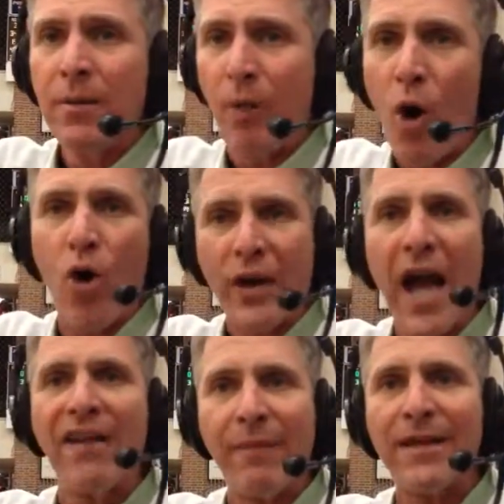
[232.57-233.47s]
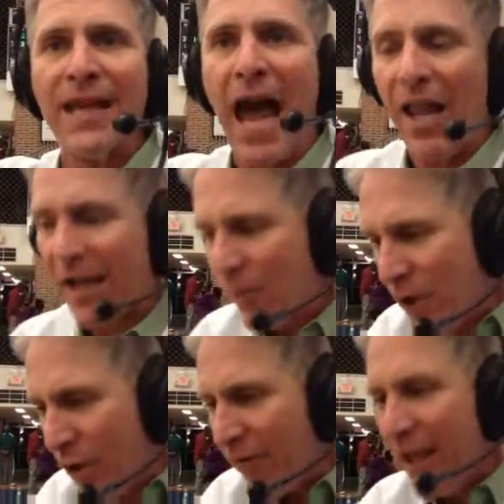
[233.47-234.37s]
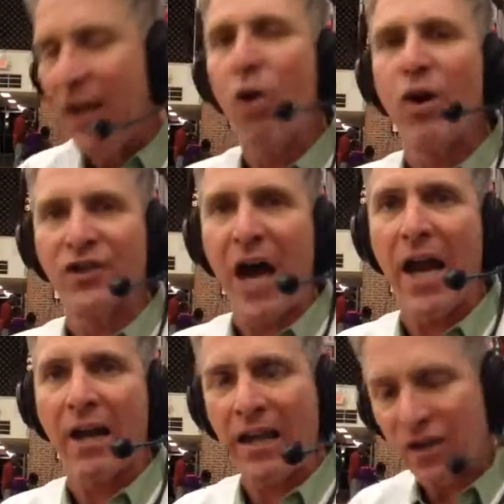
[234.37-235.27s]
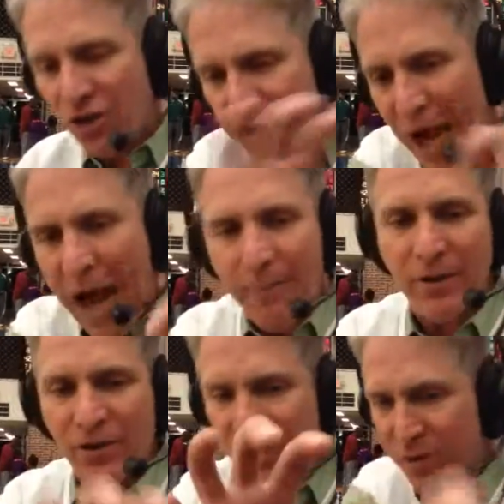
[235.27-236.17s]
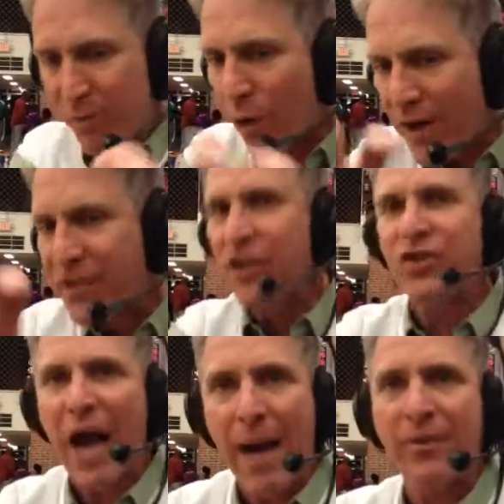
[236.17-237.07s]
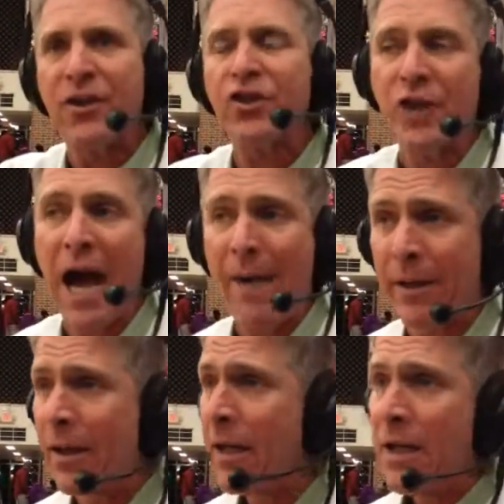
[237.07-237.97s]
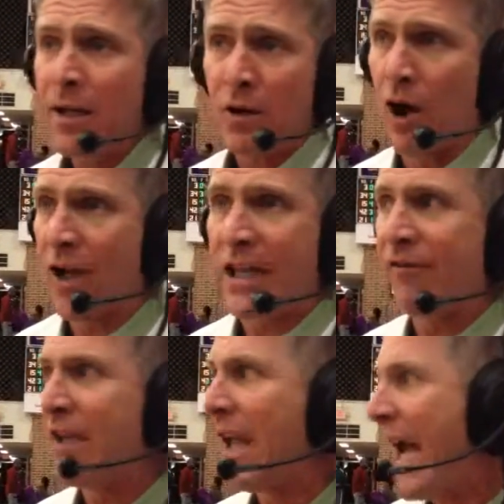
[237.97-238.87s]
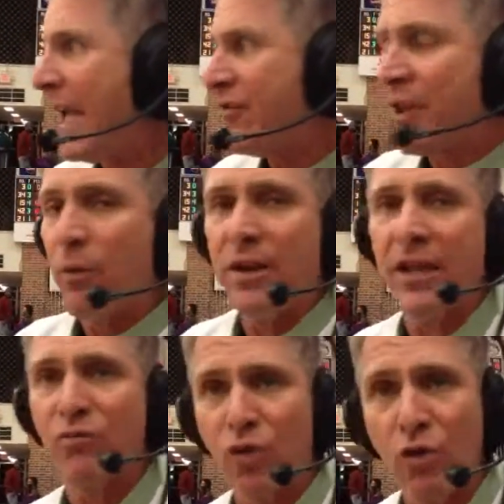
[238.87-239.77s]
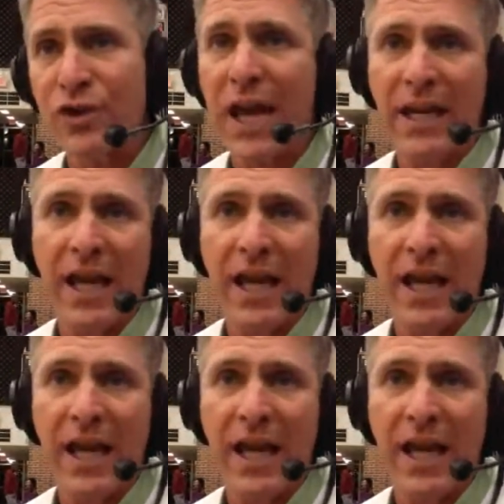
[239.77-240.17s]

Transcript: pole kind of mentality. We do everything horizontally. Your job is as important as his job is his job, and on a given night, if someone can rotate